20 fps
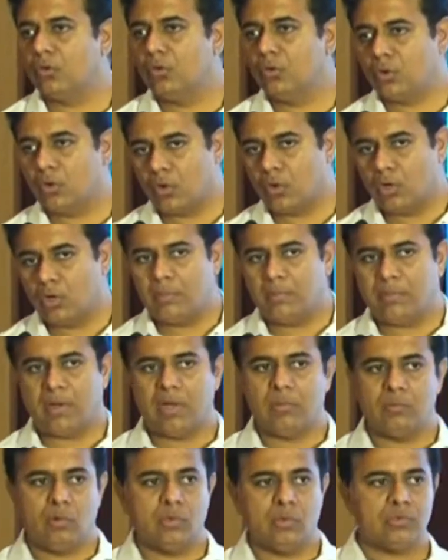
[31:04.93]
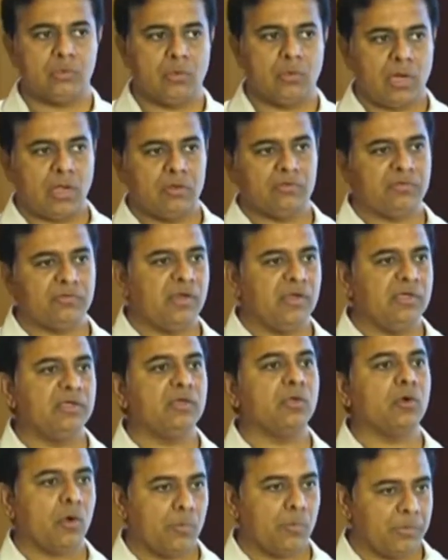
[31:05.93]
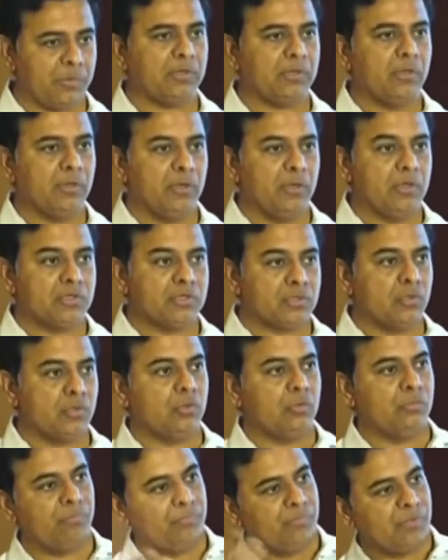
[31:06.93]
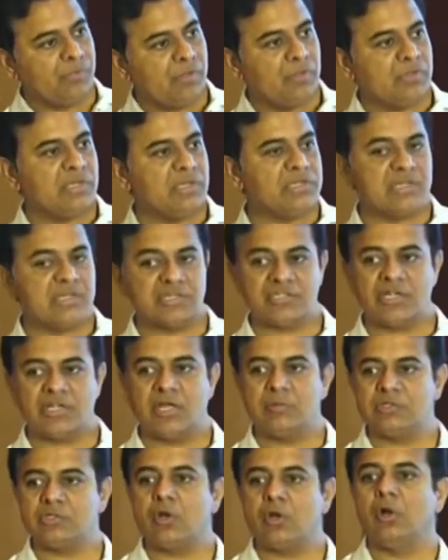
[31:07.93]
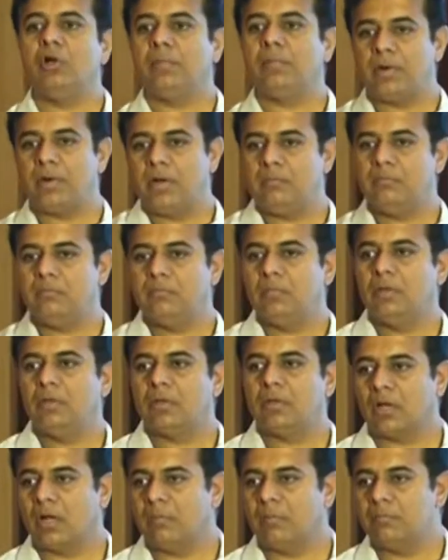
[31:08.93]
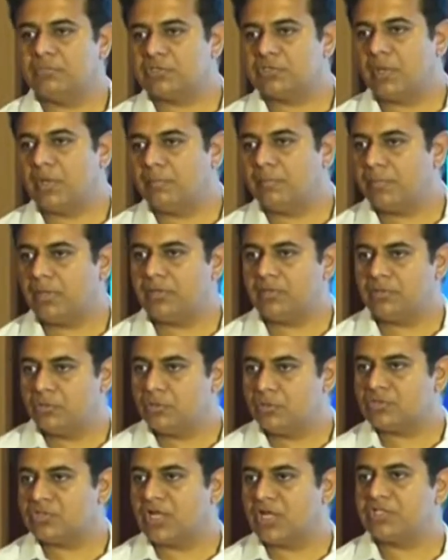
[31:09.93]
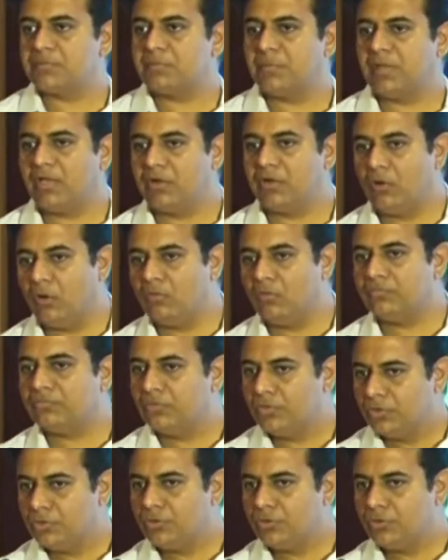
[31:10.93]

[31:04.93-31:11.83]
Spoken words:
oil palm also allows for intercropping. So till such time as the oil palm comes up and starts paying off, you